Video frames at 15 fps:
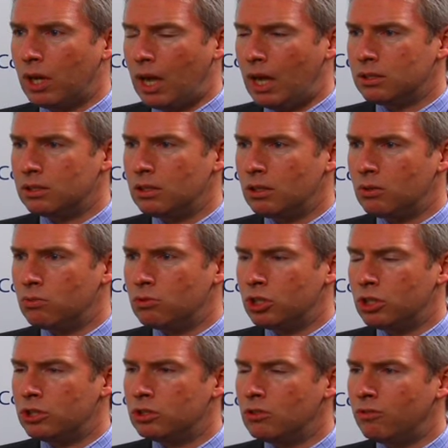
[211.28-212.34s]
at ASCO,
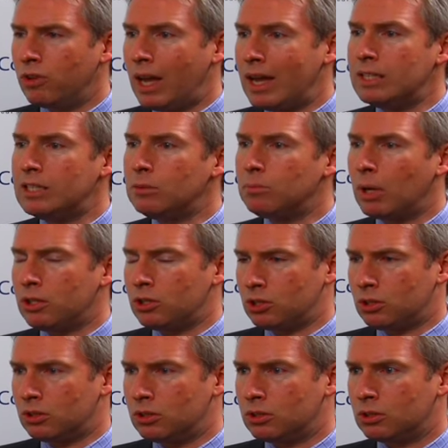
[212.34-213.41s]
just over 80
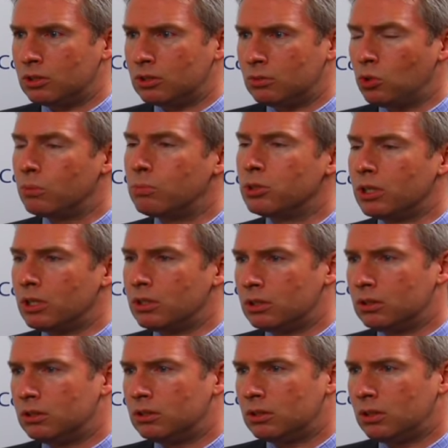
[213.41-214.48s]
patients were
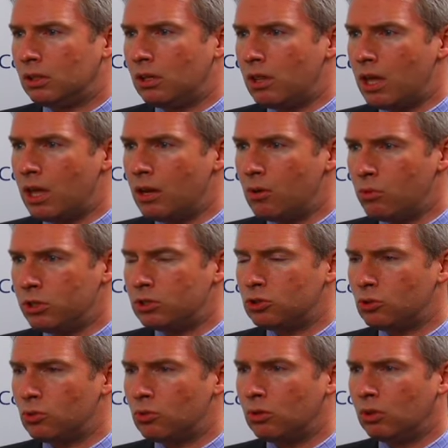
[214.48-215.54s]
presented, and there we
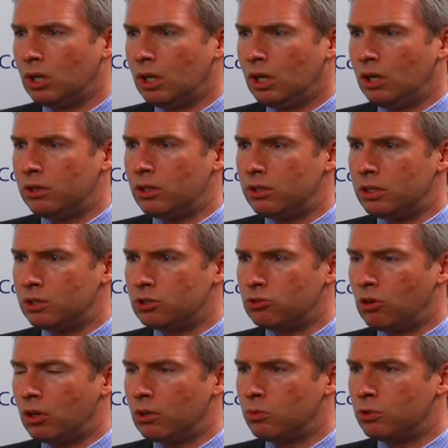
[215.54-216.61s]
saw that this
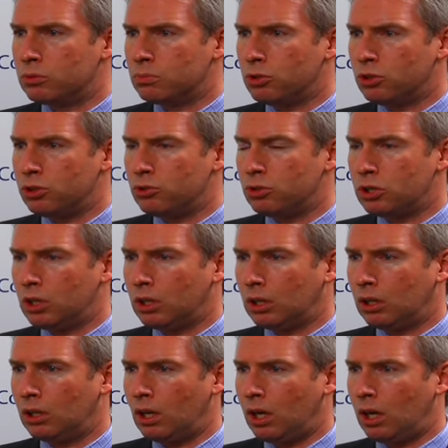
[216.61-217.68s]
drug was
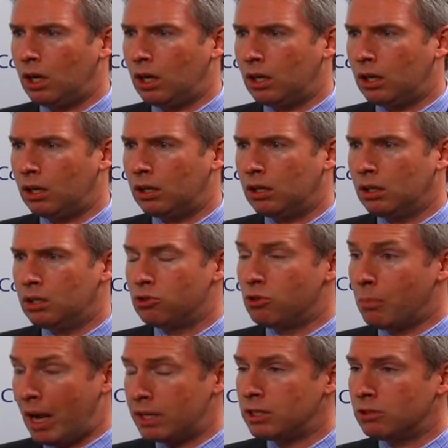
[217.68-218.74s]
producing
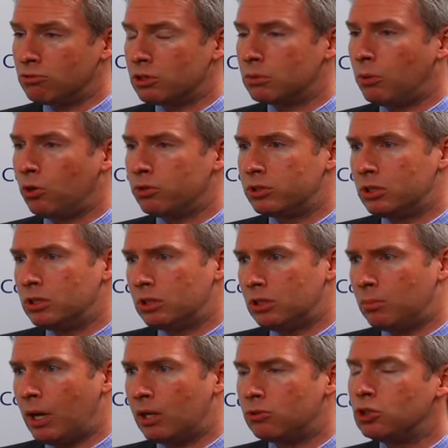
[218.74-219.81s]
dramatic responses in
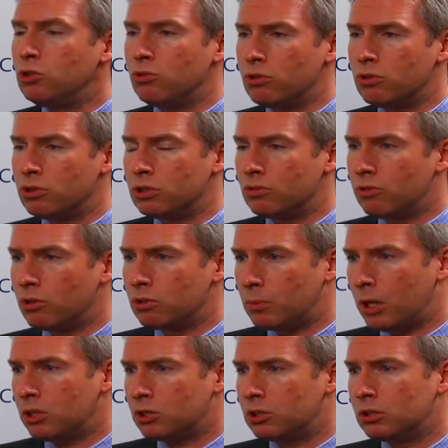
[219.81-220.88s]
about 2/3 of those
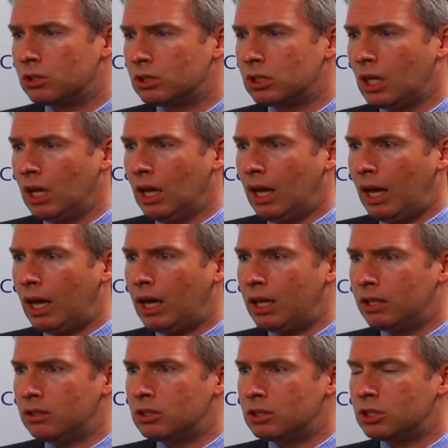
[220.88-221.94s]
patients,
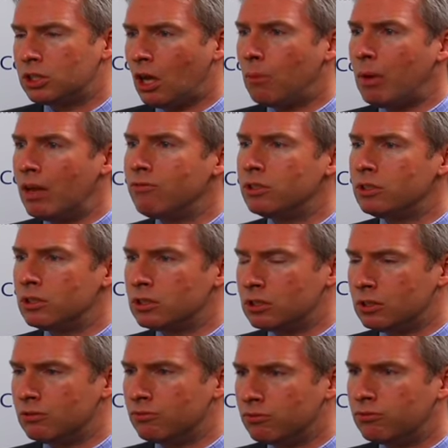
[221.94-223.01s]
and some
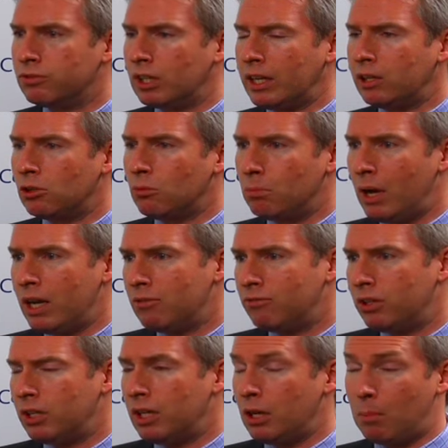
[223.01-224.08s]
evidence of clinical
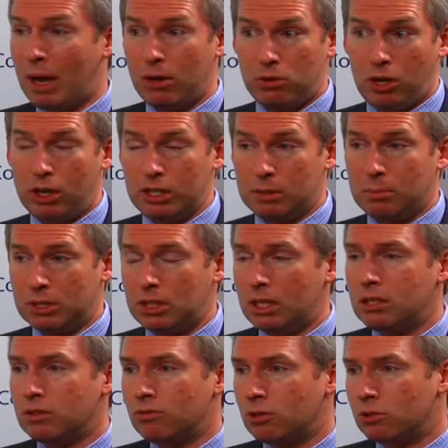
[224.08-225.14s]
benefit in about
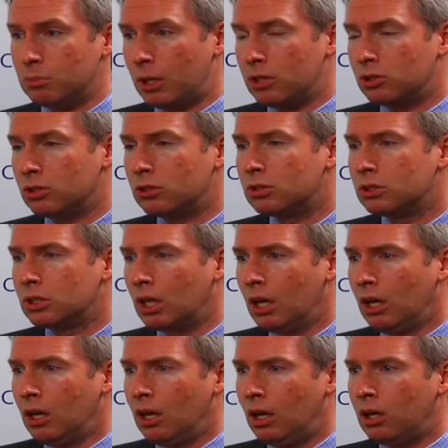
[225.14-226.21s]
90% of those patients.
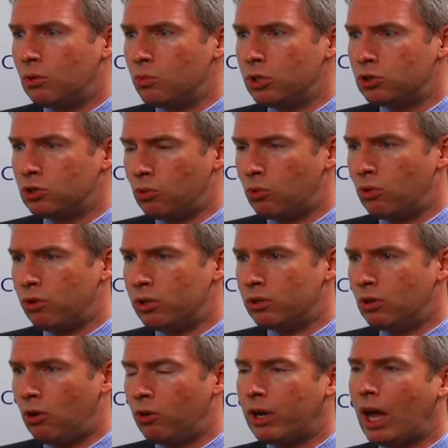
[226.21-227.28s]
And we saw
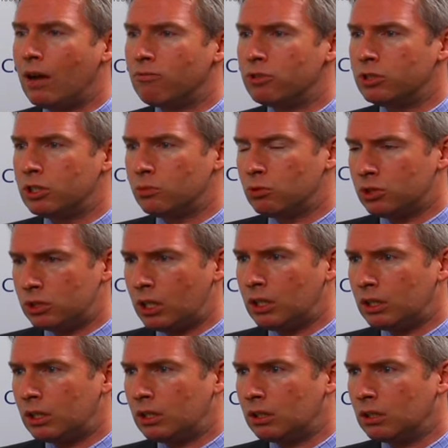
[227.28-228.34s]
that on average it was
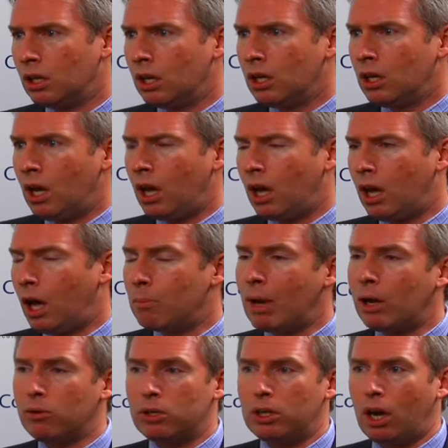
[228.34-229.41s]
taking
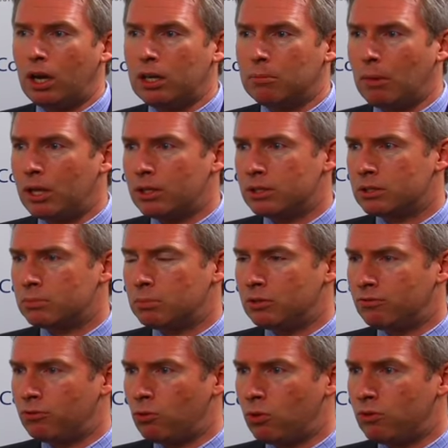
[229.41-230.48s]
about 9 months
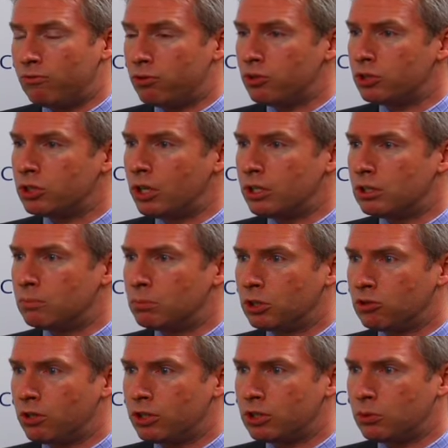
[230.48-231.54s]
before the first signs of
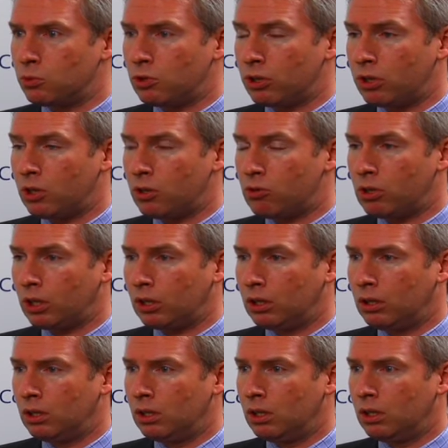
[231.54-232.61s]
progression were occurring.
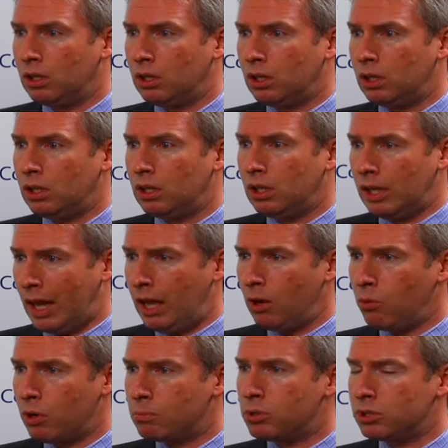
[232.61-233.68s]

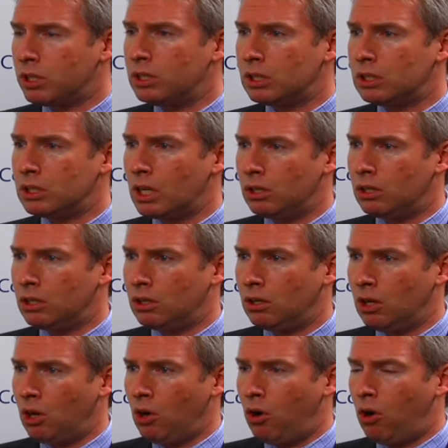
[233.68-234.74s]
Now we're presenting data
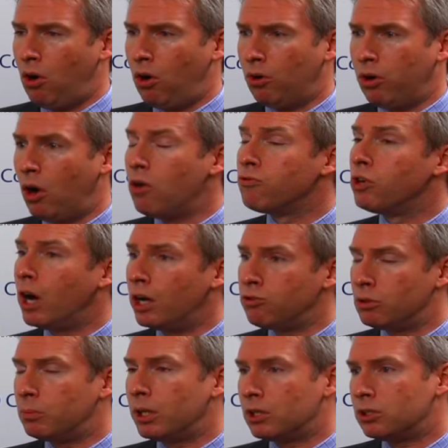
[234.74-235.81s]
on over
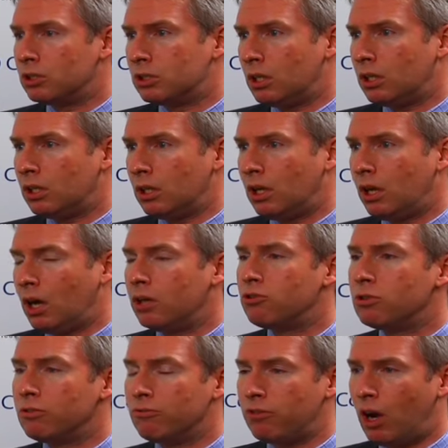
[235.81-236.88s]
100 patients,
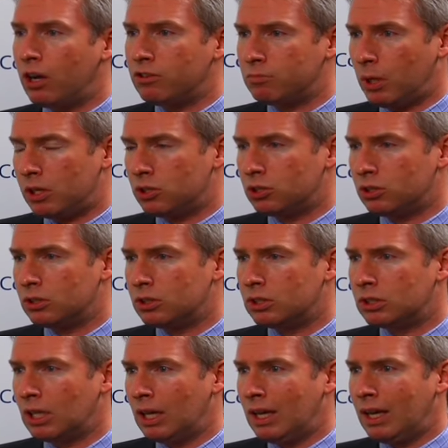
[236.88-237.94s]
105
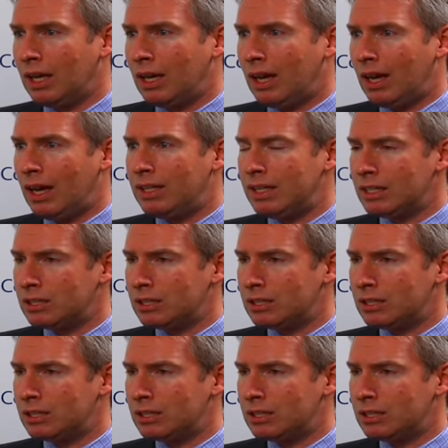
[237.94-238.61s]
patients. And the